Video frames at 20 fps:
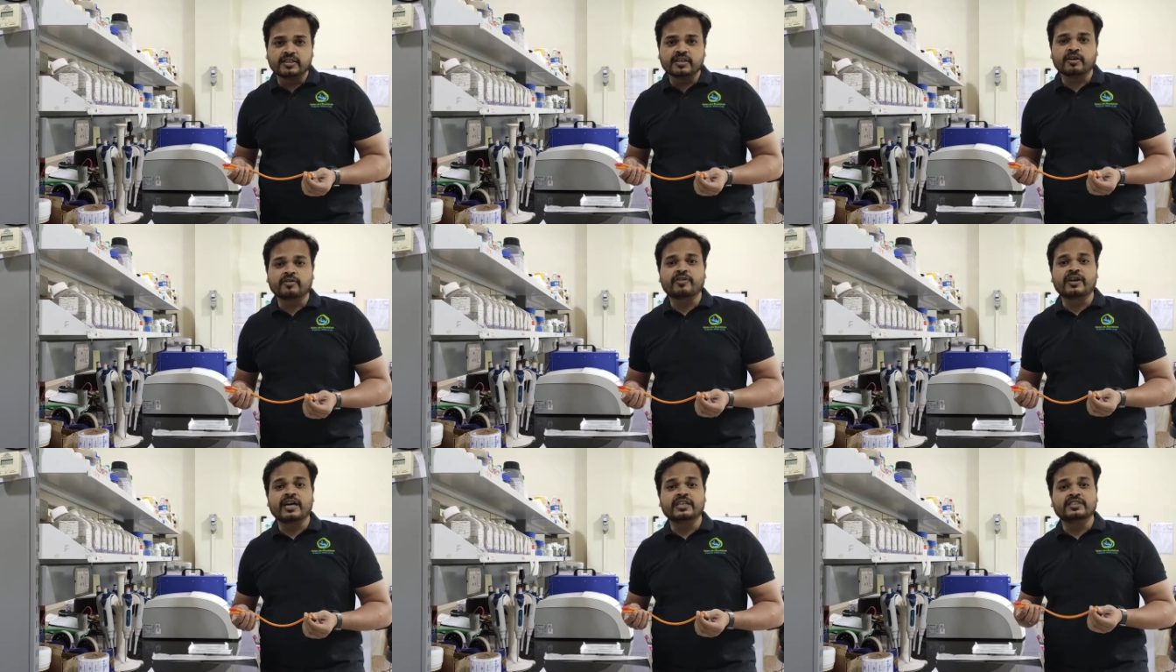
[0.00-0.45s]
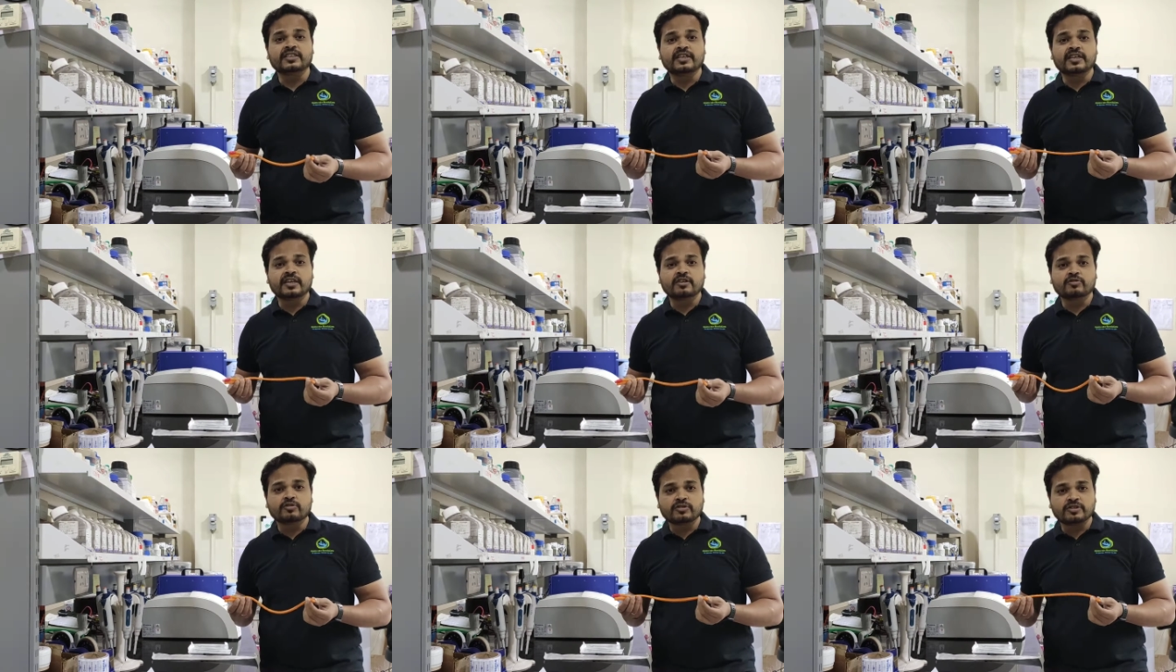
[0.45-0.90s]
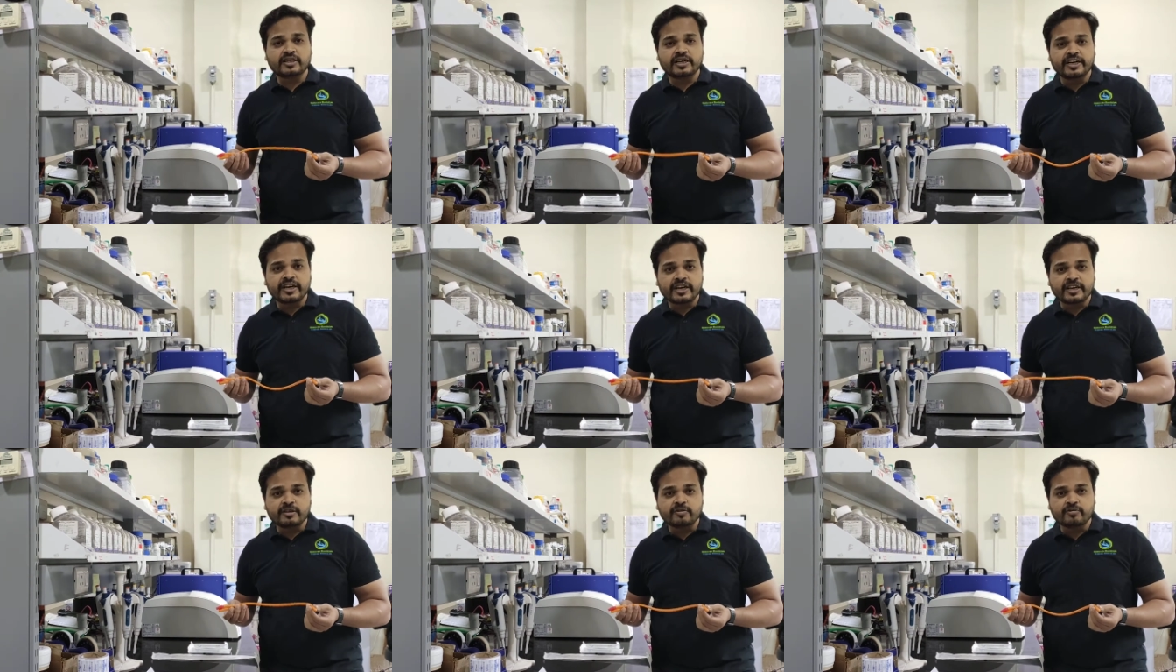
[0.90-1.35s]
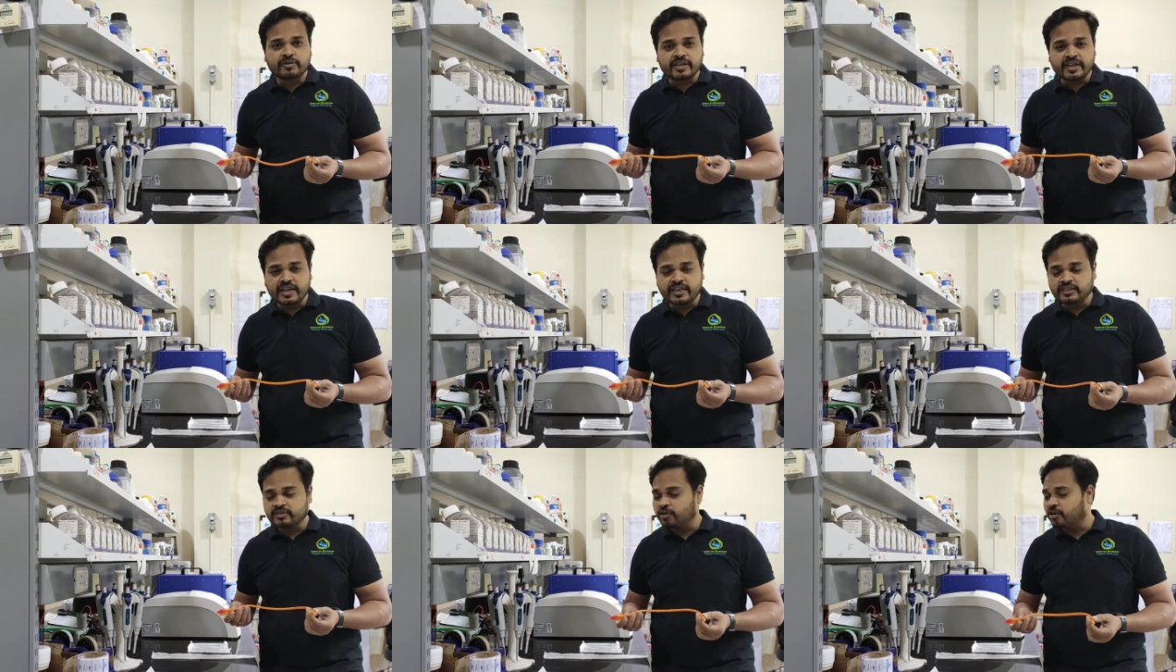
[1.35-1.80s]
Now catheter associated
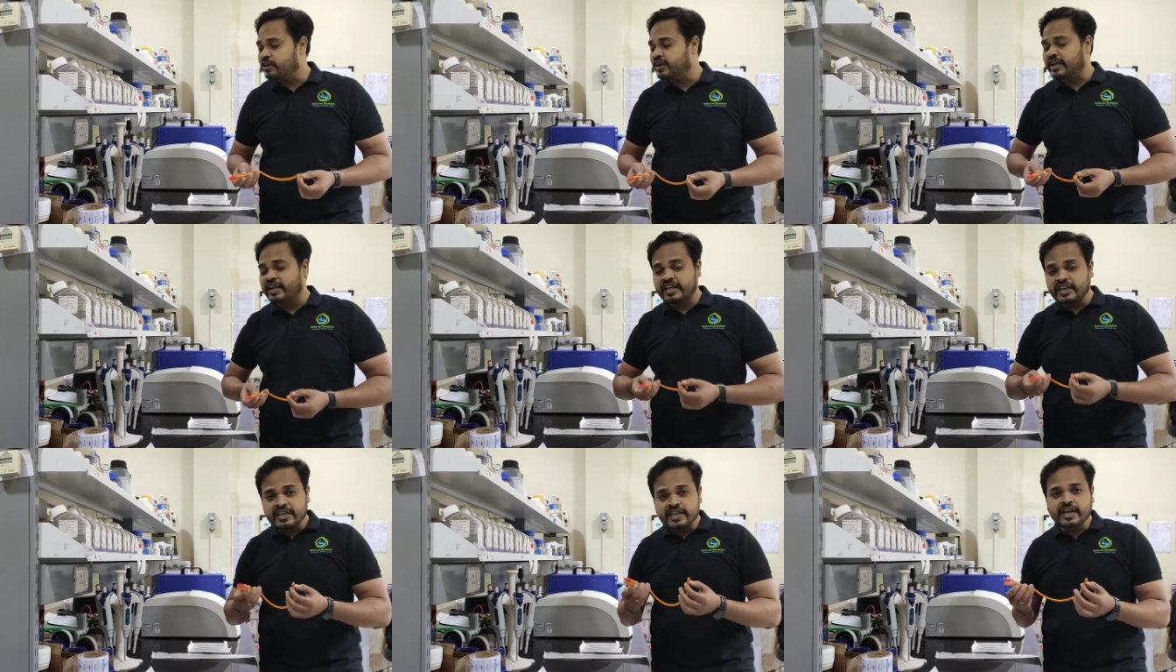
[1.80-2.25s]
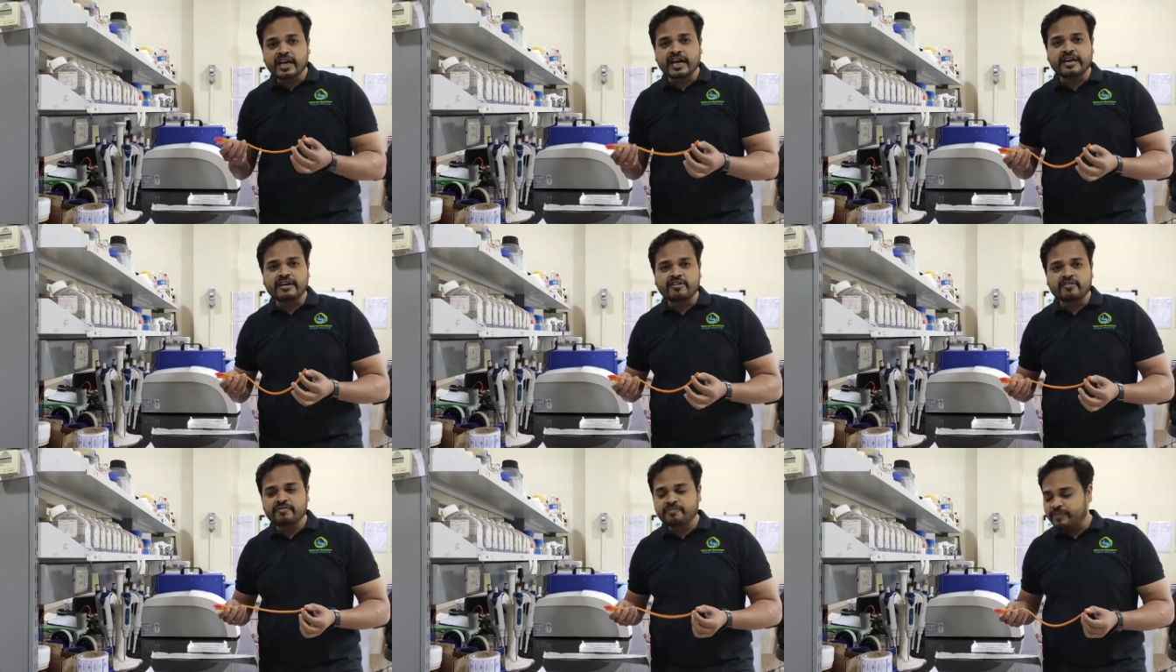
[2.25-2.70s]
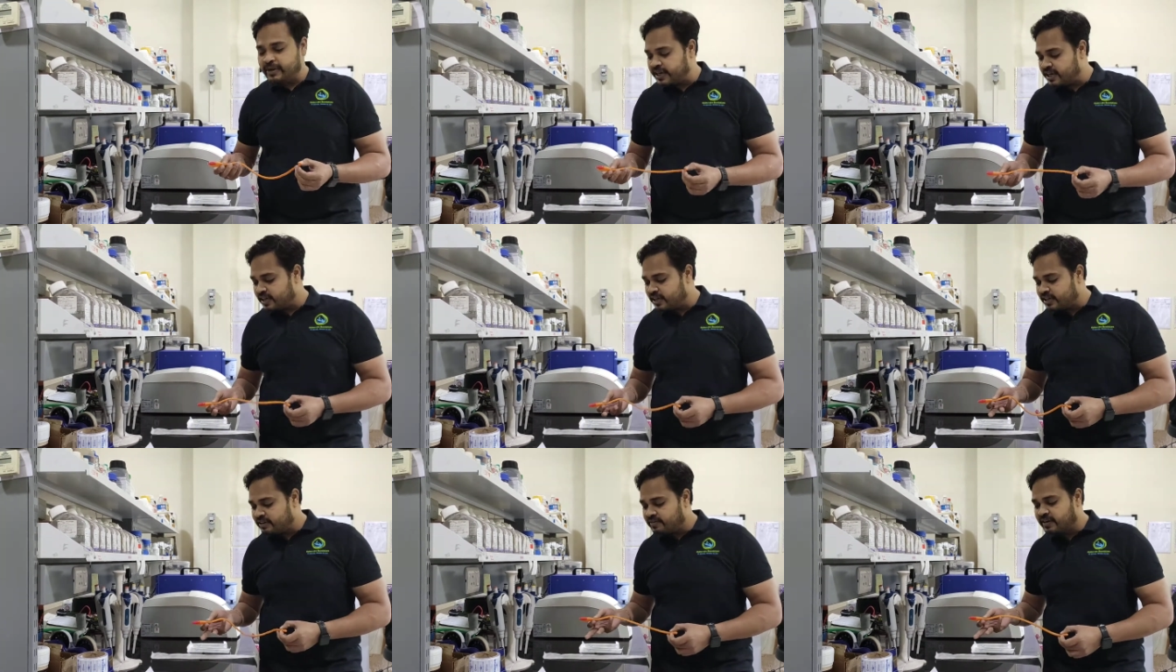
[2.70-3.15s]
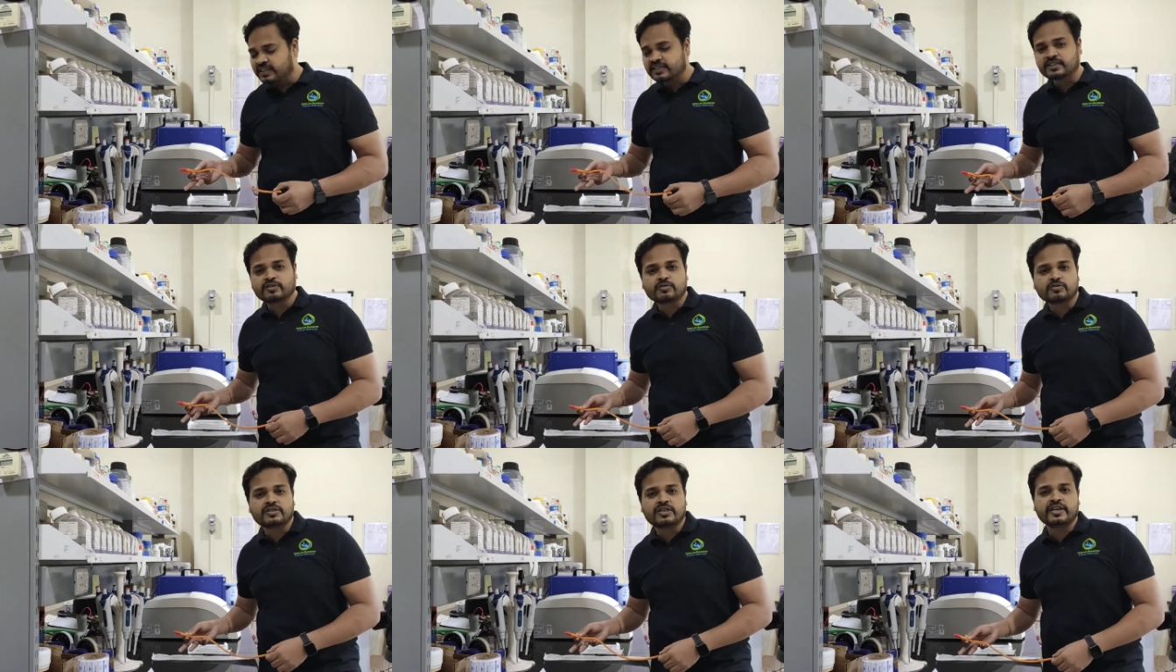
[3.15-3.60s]
UTIs or any kind of medical device
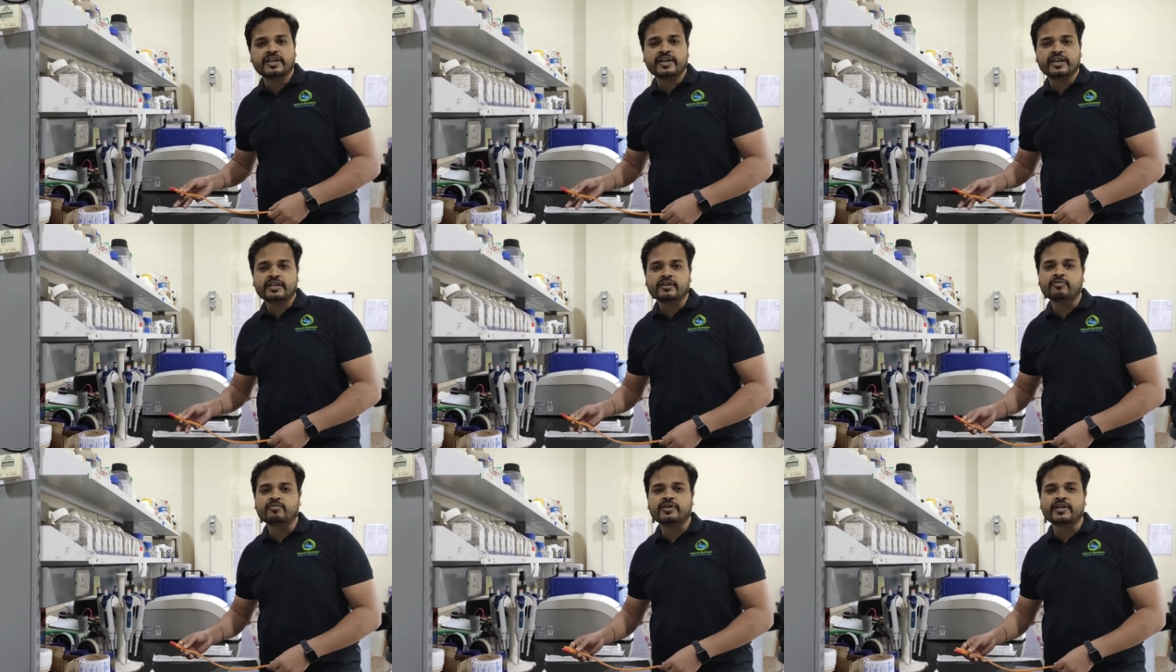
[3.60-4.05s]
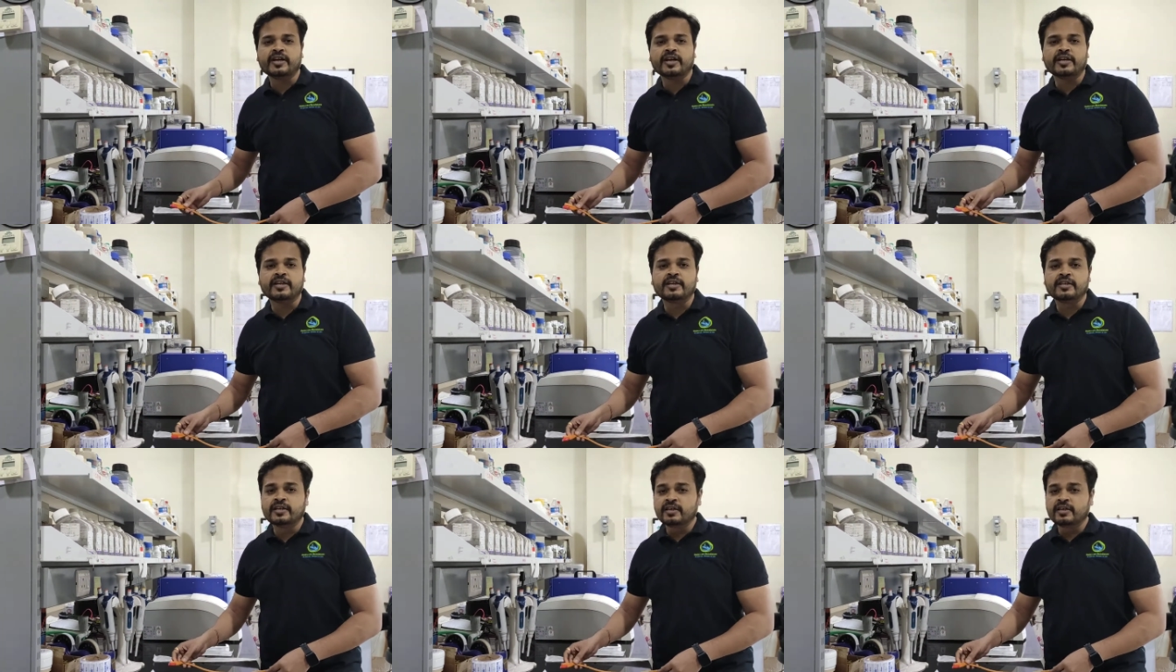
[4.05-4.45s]
associated UTI